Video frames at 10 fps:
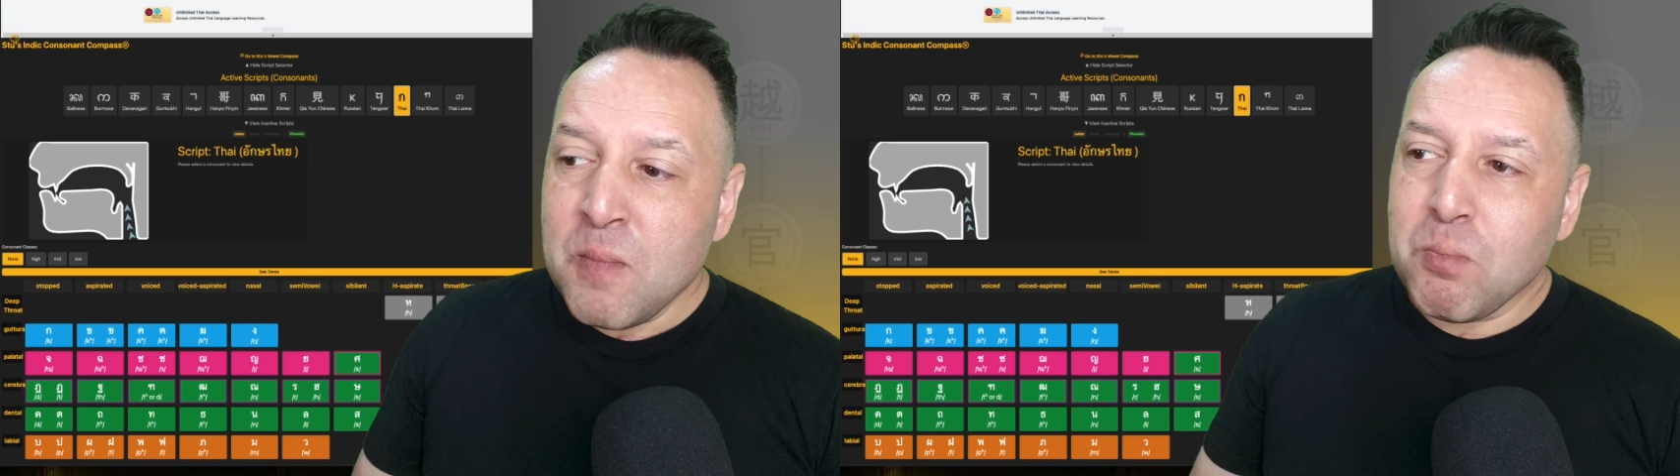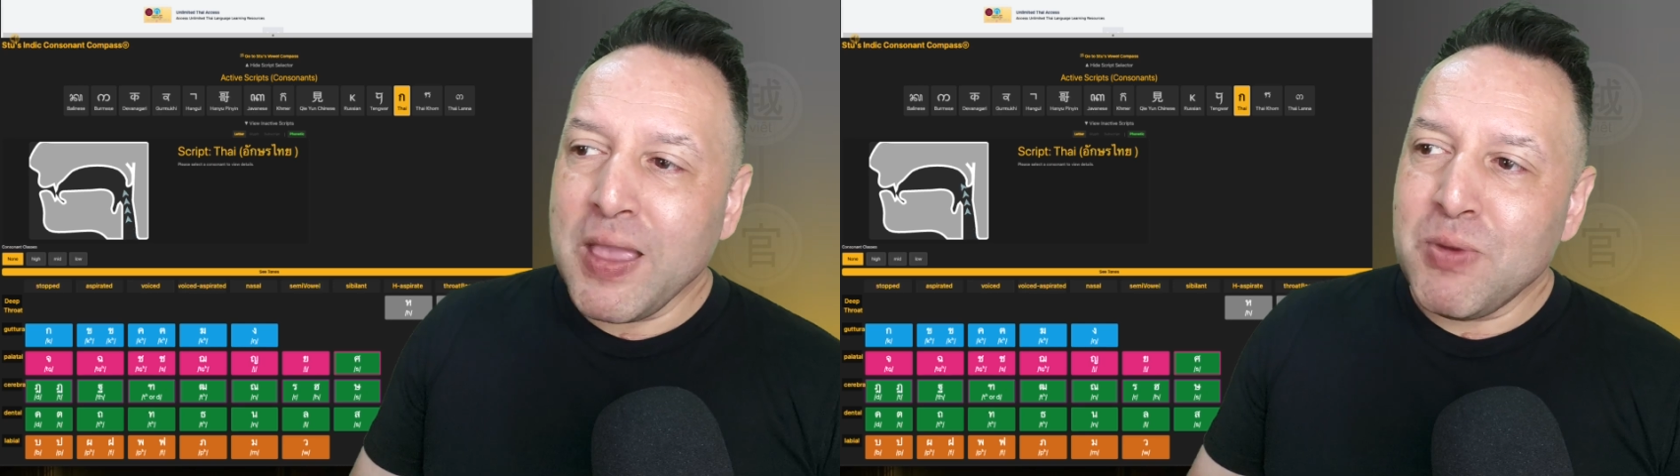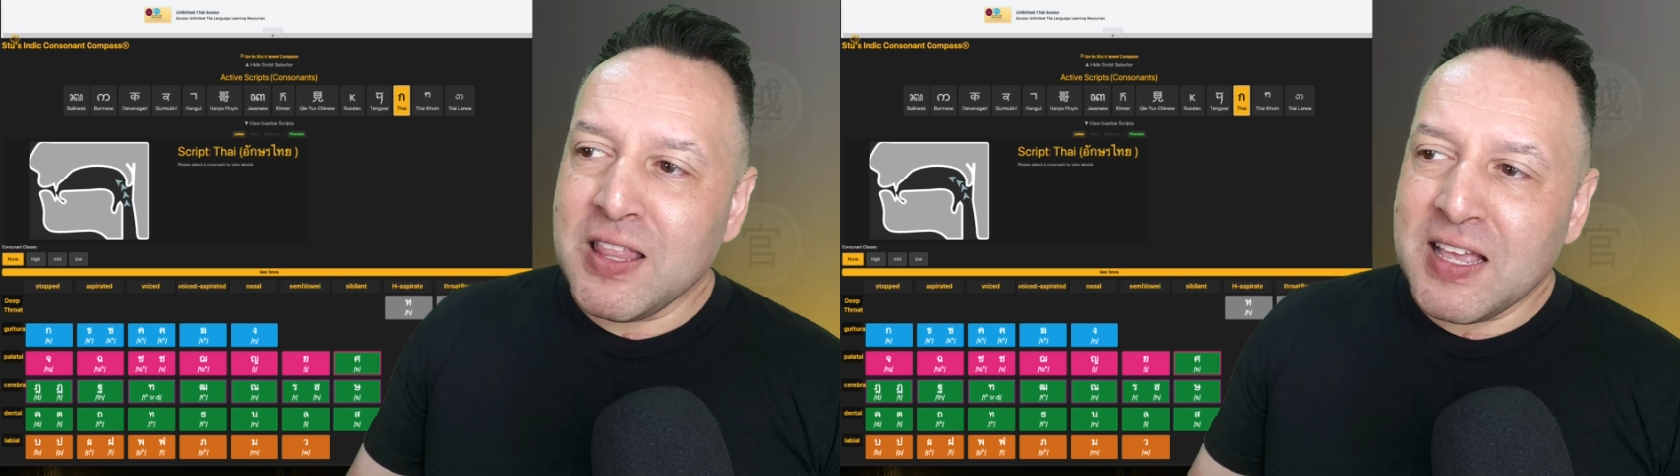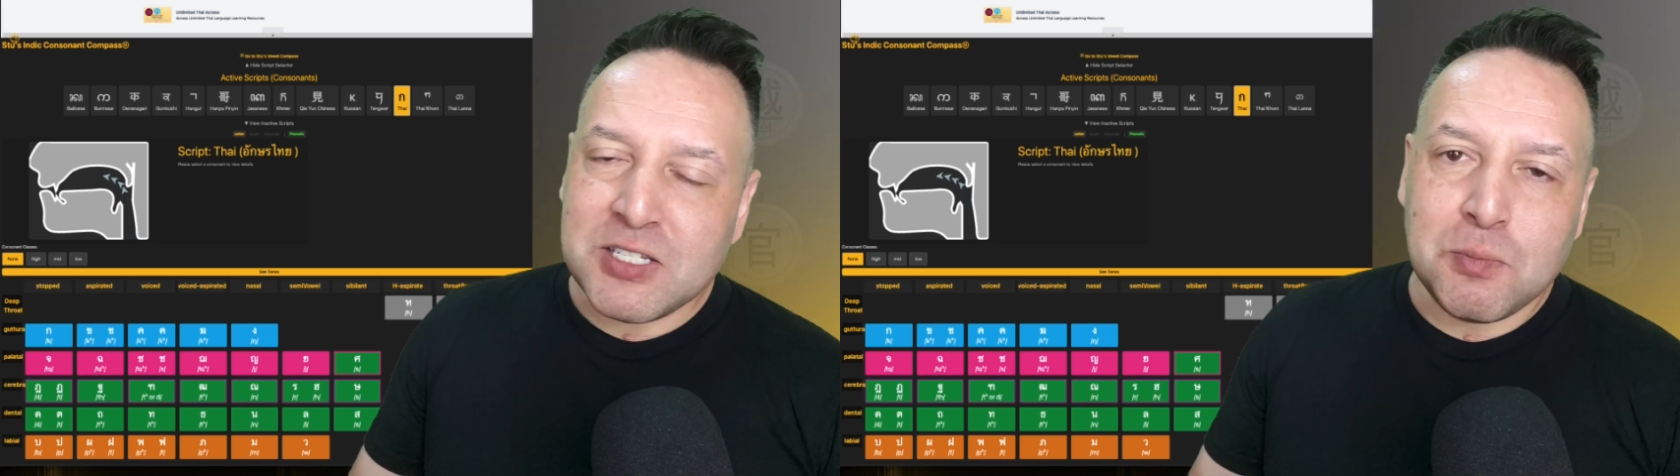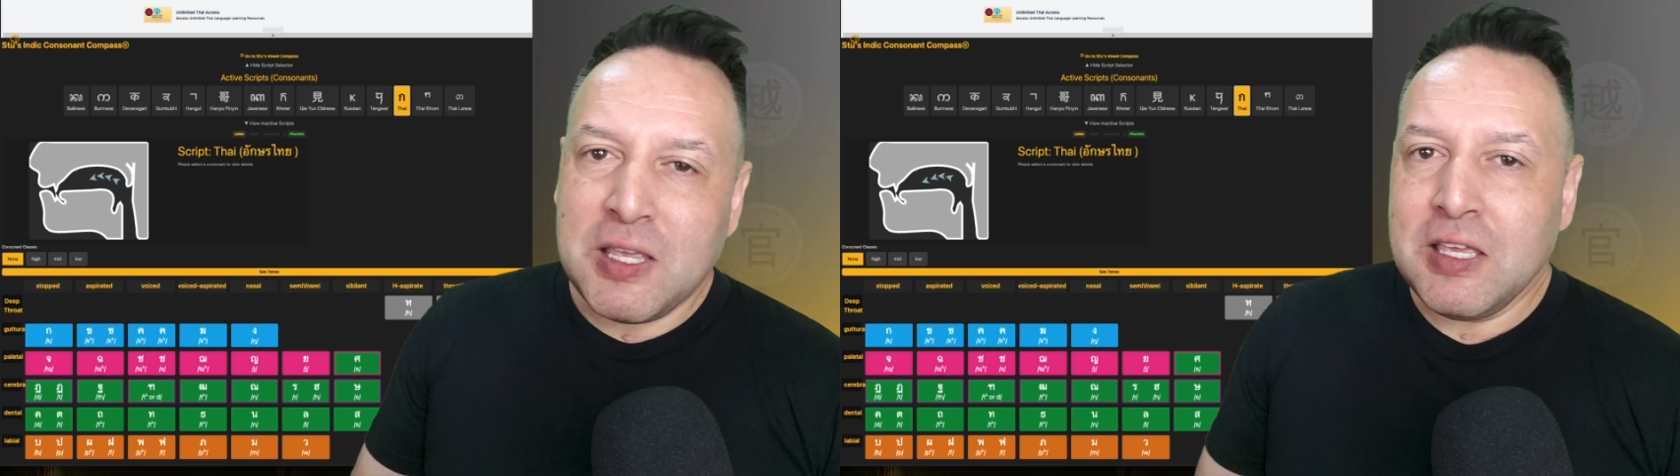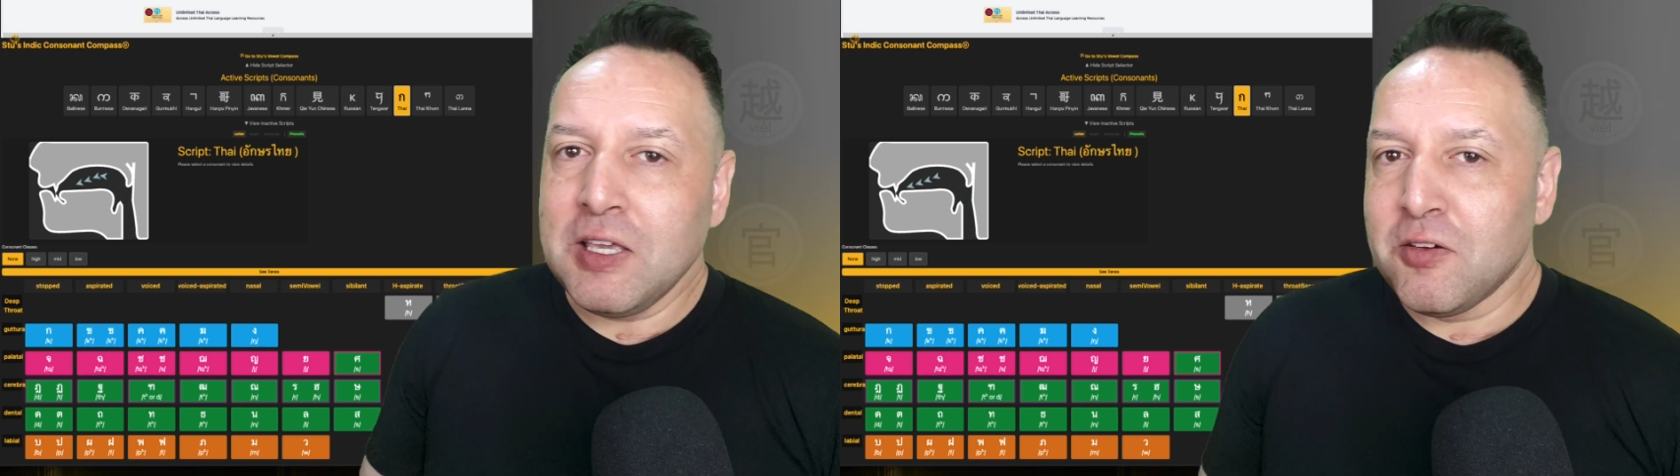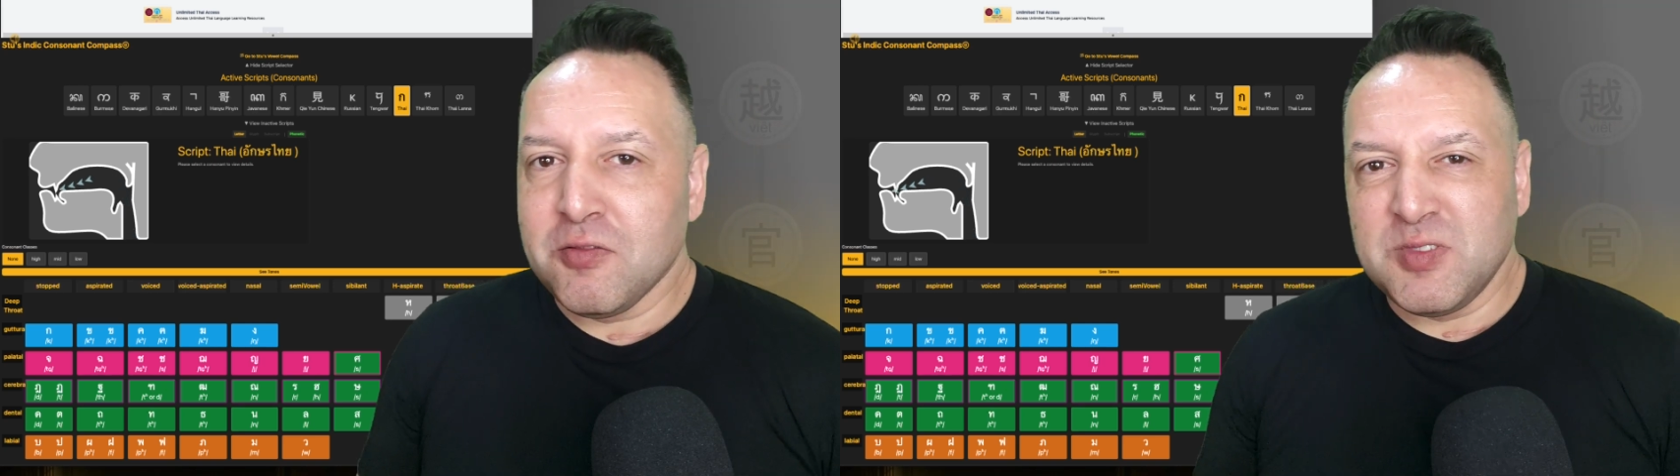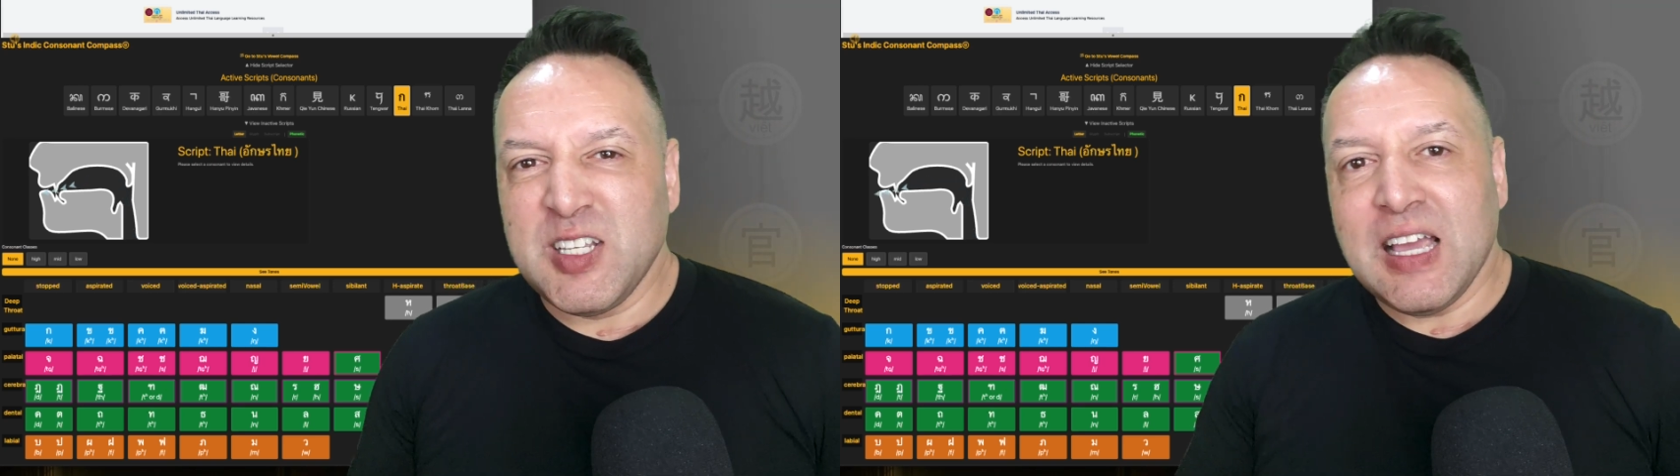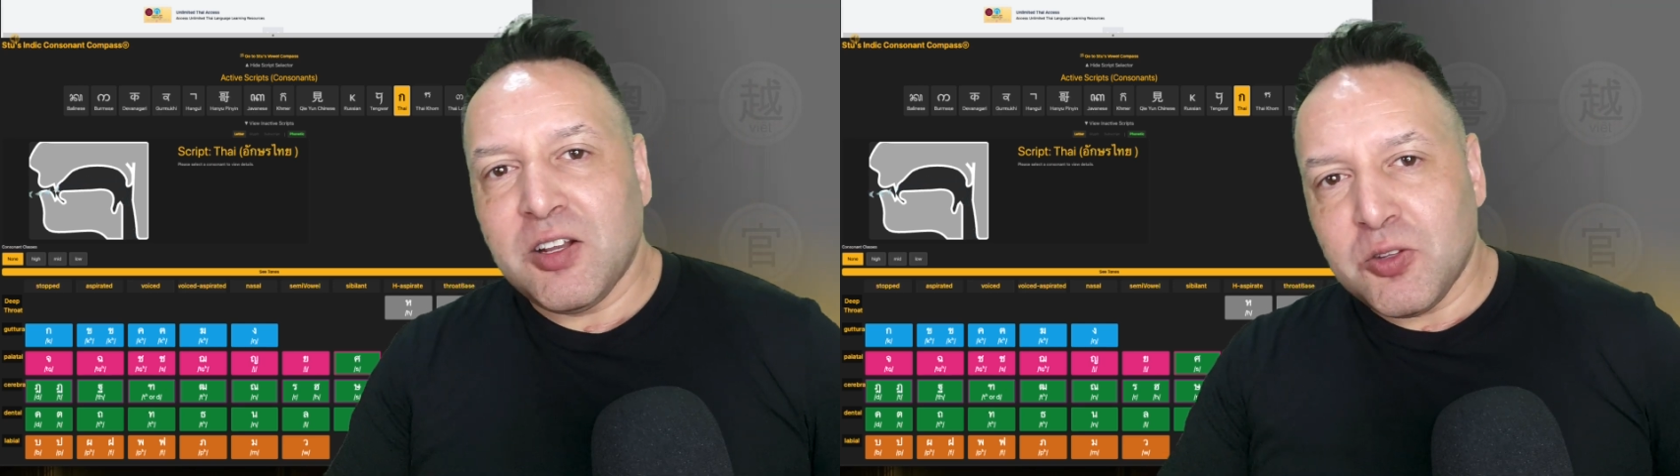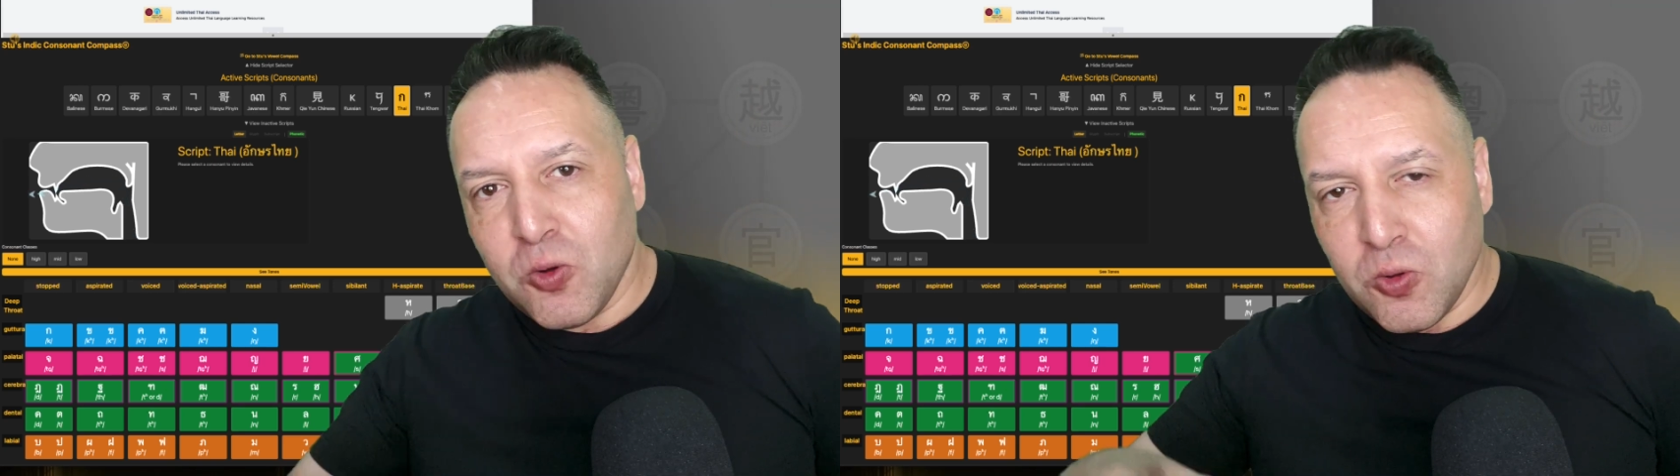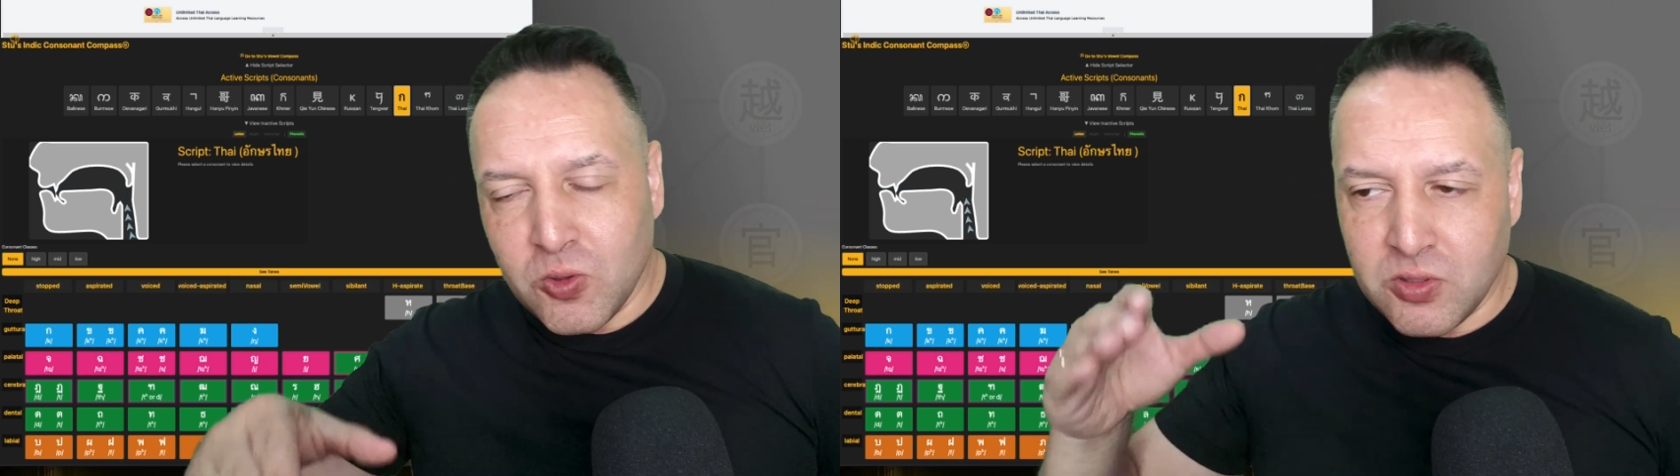Maybe they're speaking of genitals